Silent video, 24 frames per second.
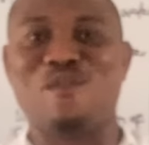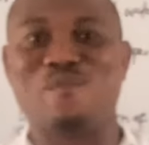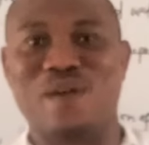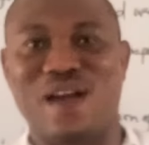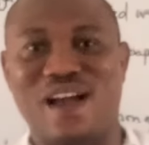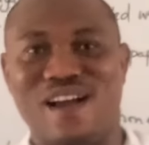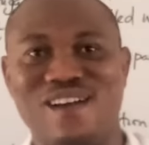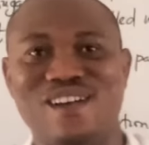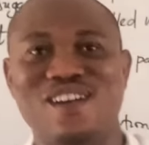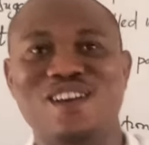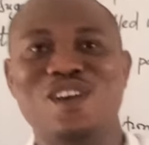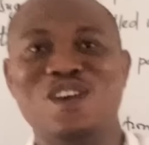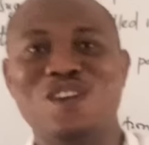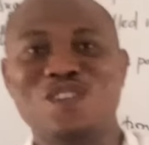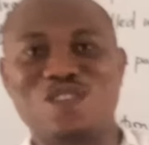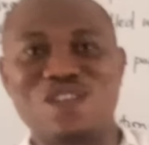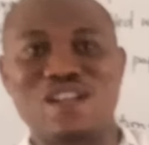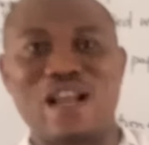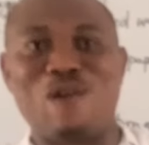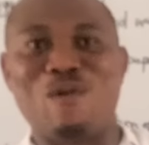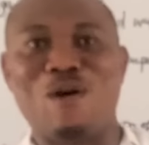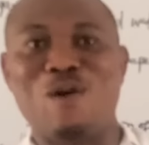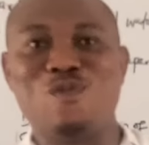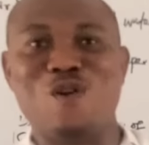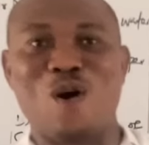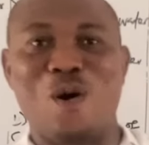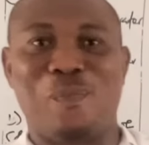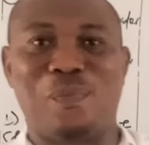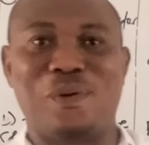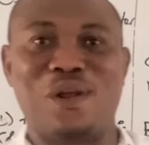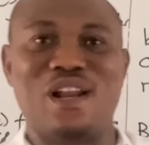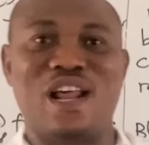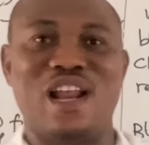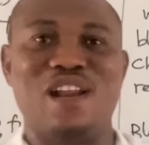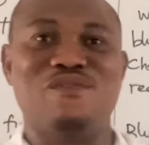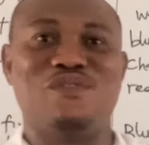bell so that when we
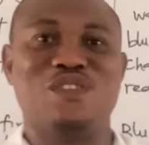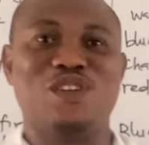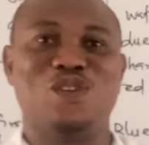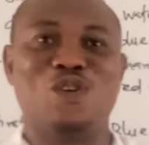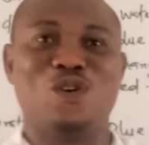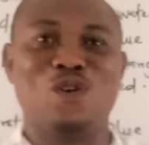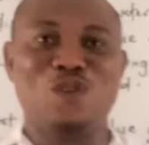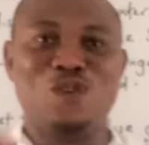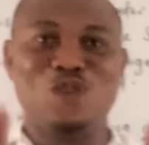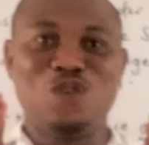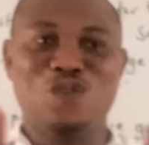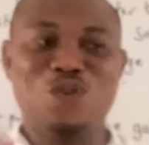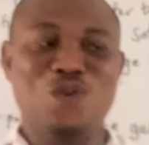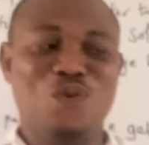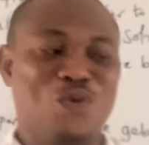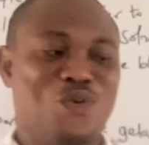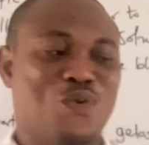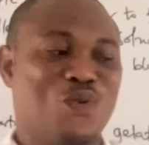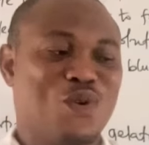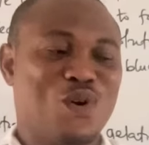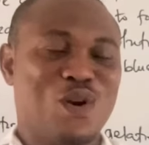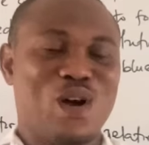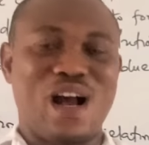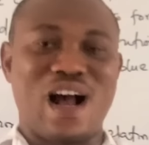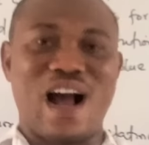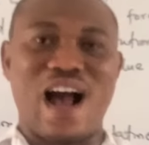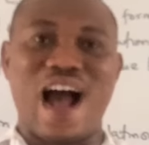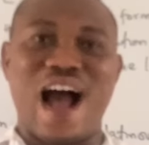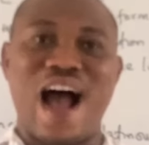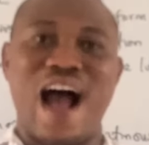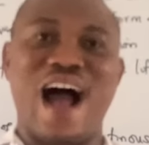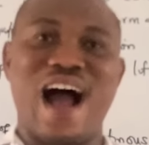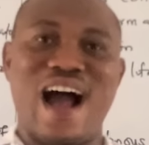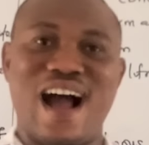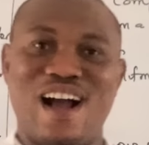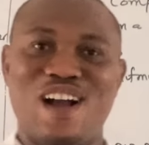upload any video, you
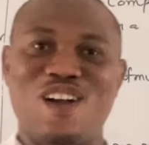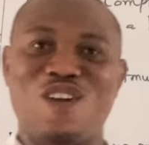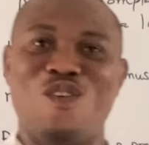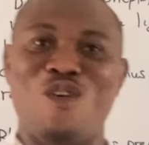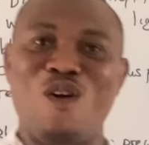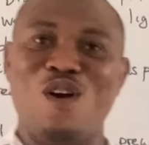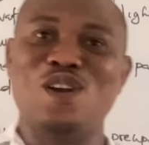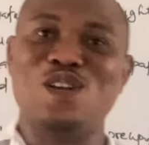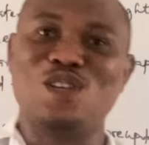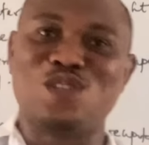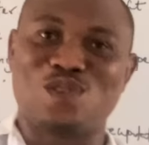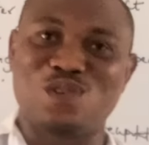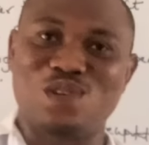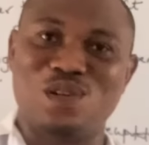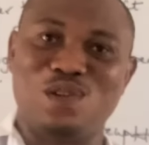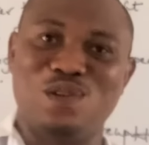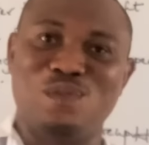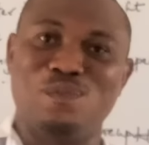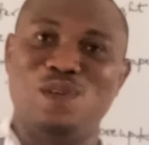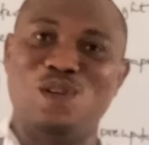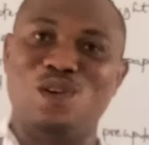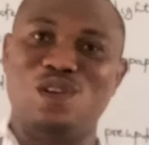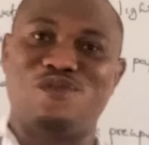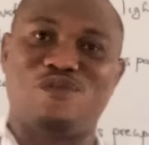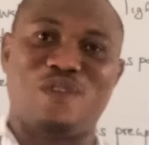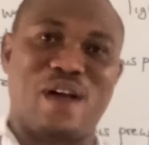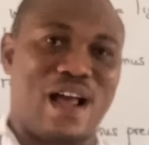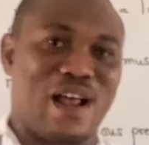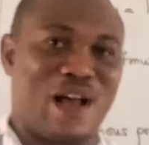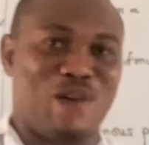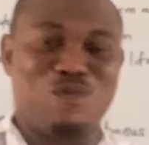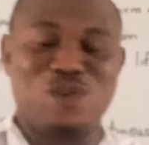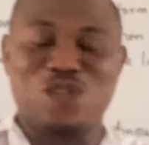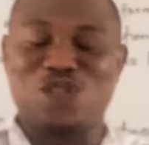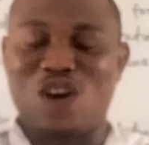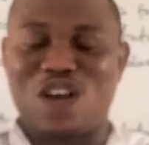are going to be
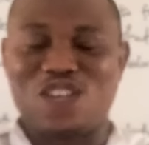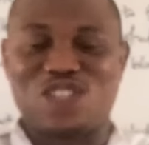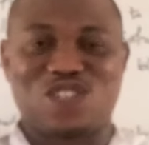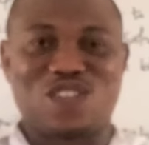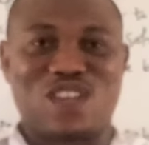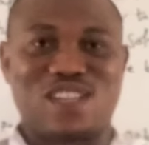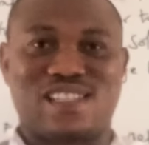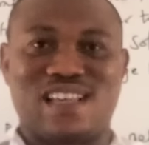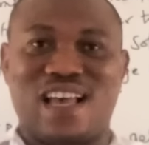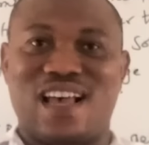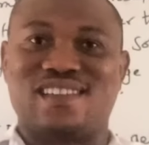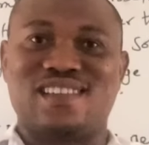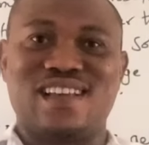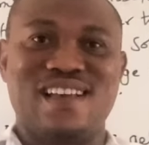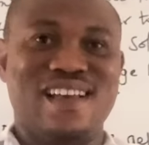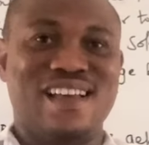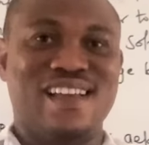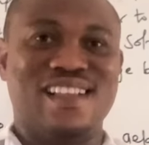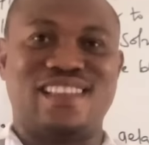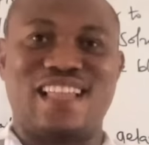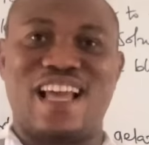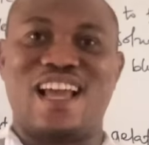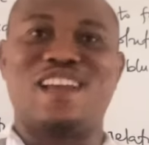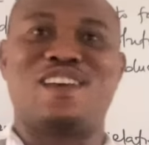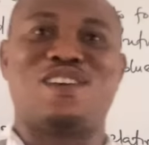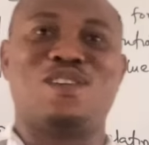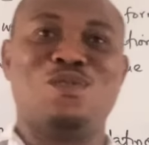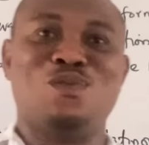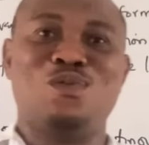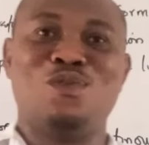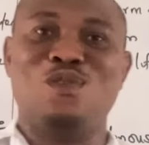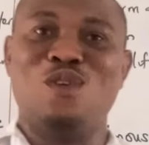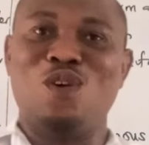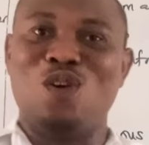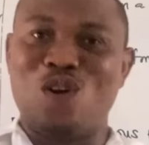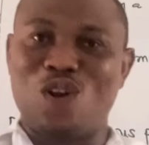notified. Wish us success. Thank
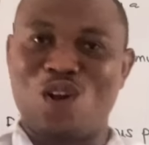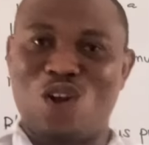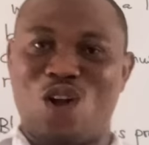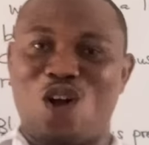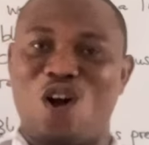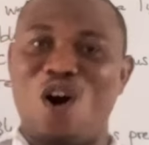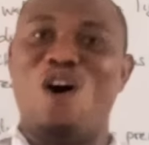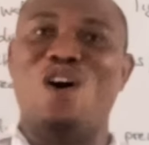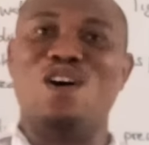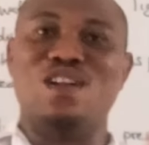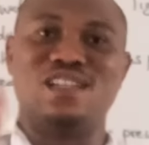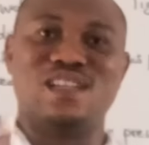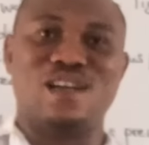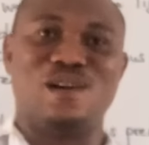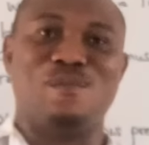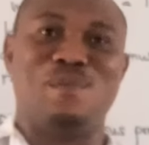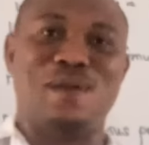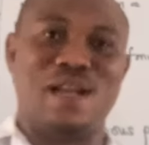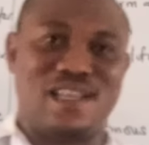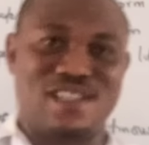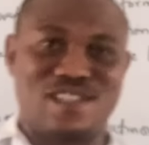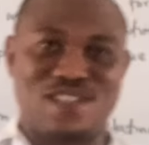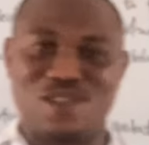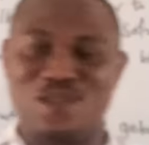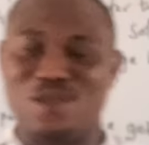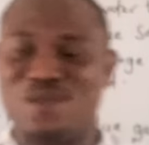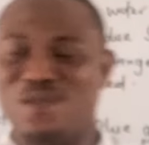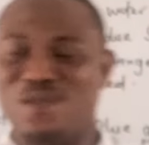you. God bless you.